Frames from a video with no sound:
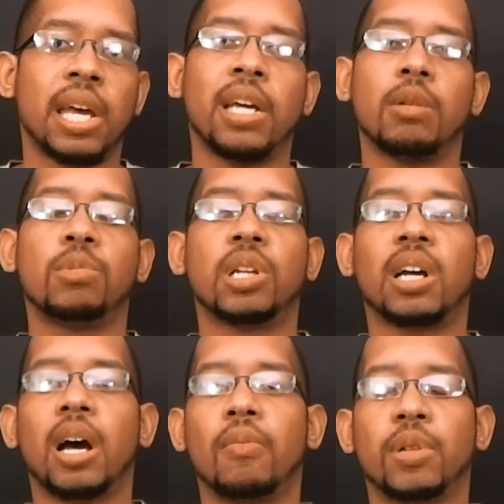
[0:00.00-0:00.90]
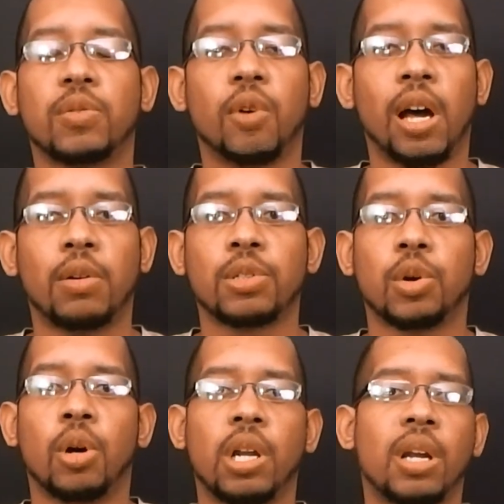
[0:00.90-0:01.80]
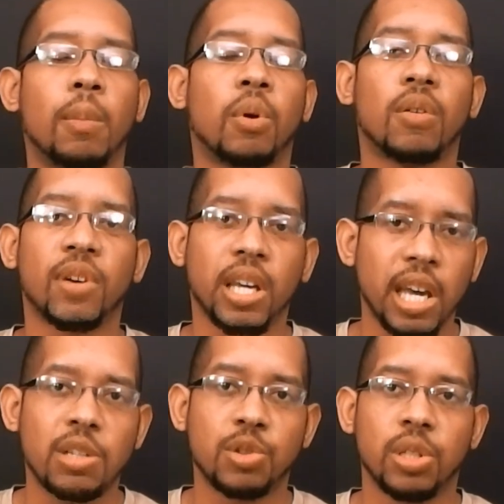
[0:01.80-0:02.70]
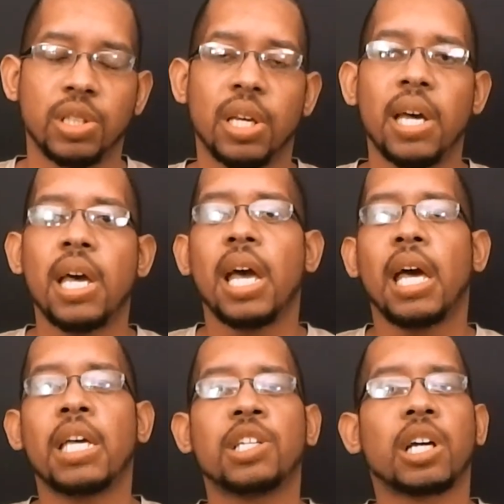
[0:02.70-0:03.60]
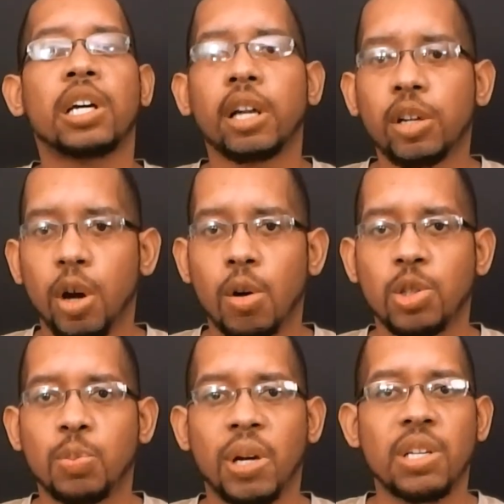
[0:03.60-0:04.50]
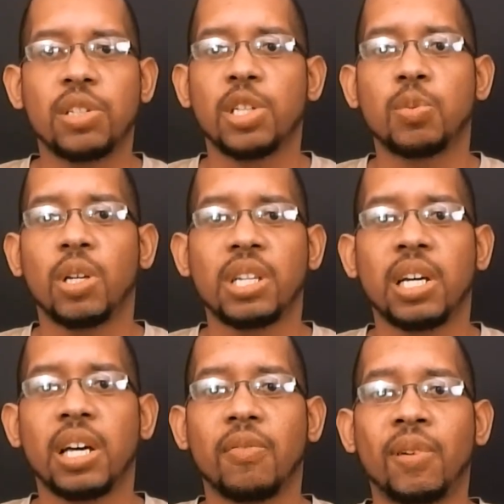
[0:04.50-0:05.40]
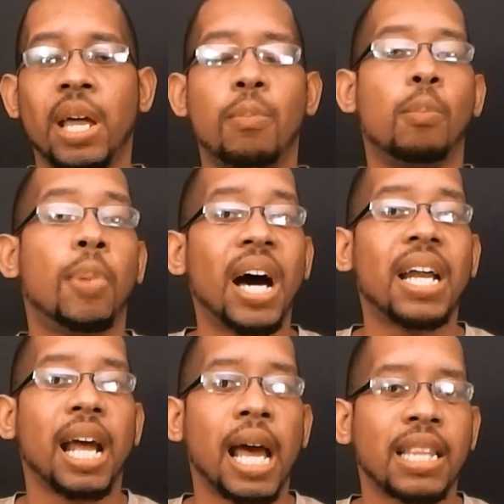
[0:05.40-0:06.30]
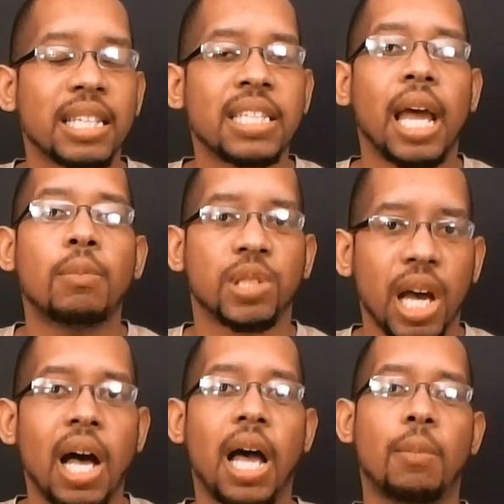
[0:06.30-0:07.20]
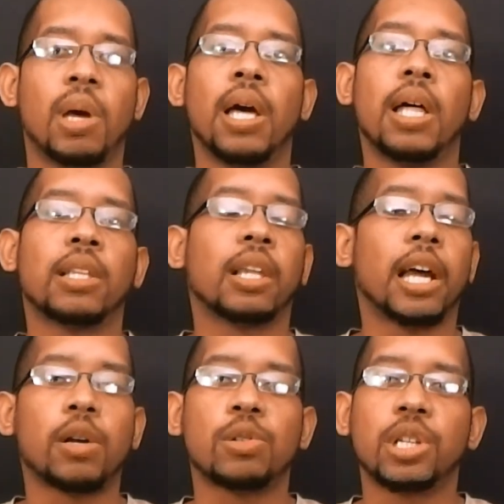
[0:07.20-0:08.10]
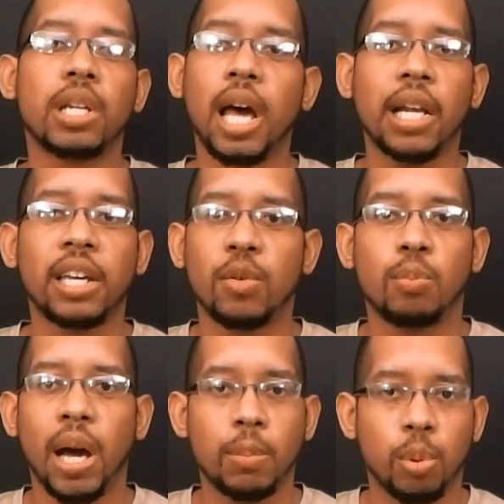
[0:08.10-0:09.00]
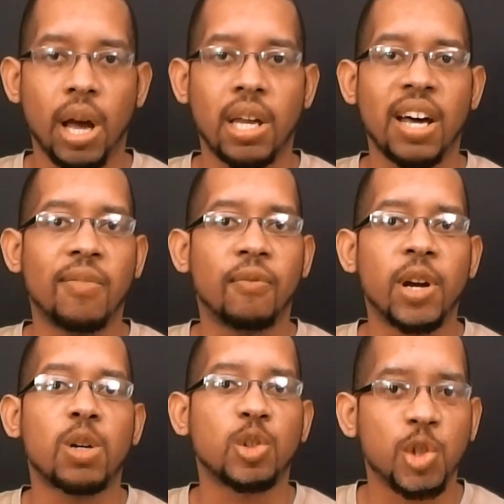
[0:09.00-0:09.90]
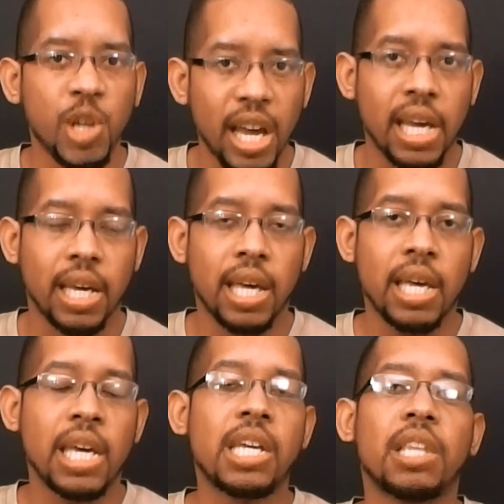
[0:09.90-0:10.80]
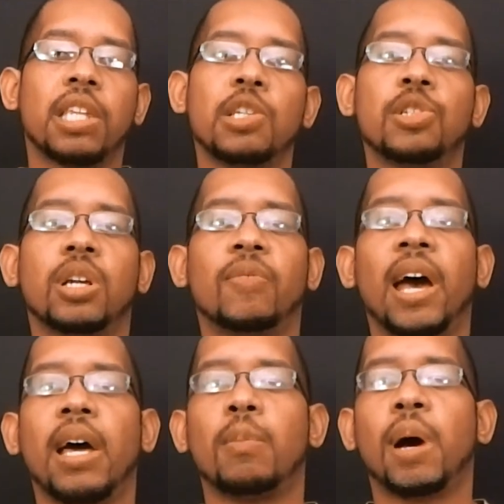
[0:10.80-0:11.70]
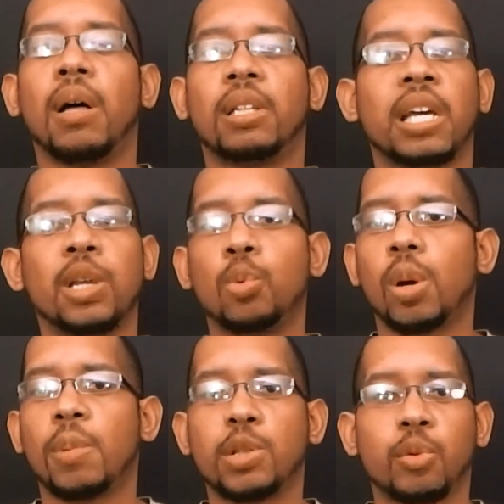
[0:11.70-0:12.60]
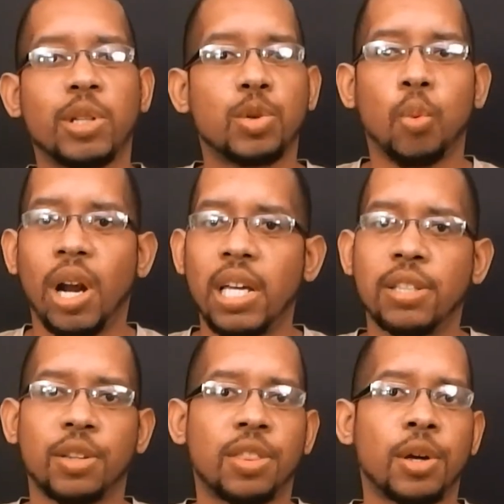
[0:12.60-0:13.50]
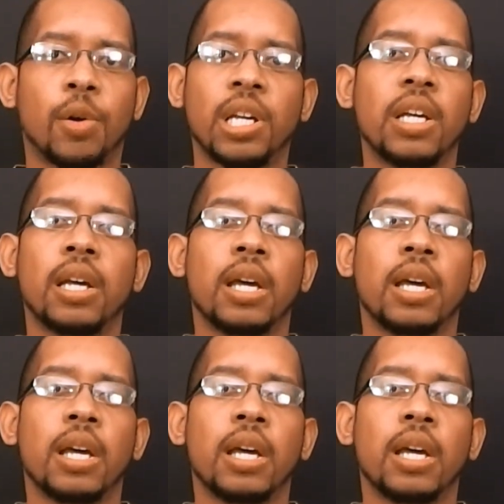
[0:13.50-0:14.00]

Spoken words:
taken them to the conference finals on a number of occasions. He's a good coach, but he just wasn't a good fit. But at the same time, the Lakers did not give Mike Brown a fair shake. He at least should have had about anywhere between 20 to 30